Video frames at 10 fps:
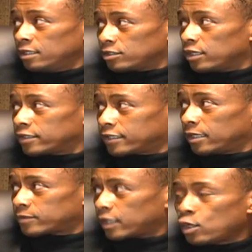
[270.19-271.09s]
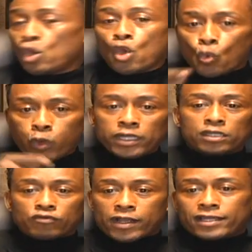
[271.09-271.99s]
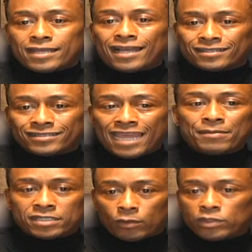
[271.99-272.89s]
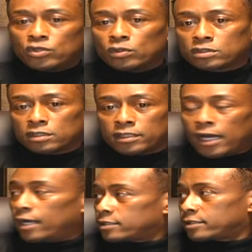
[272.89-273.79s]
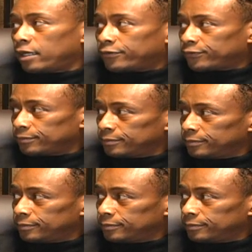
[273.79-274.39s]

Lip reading: Do you understand what I'm saying? We need to recognize the damage that we're doing to the God self.